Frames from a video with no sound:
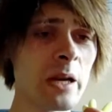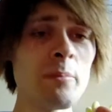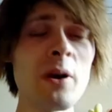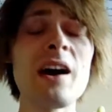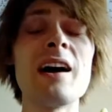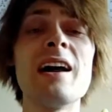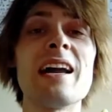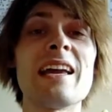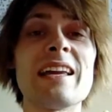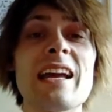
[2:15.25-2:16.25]
But
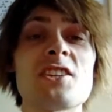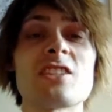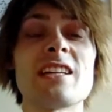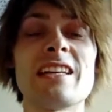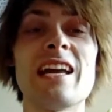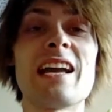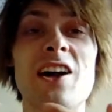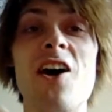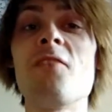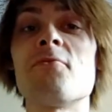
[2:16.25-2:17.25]
he actually
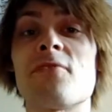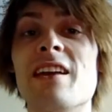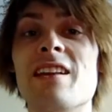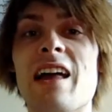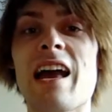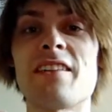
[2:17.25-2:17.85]
can't feel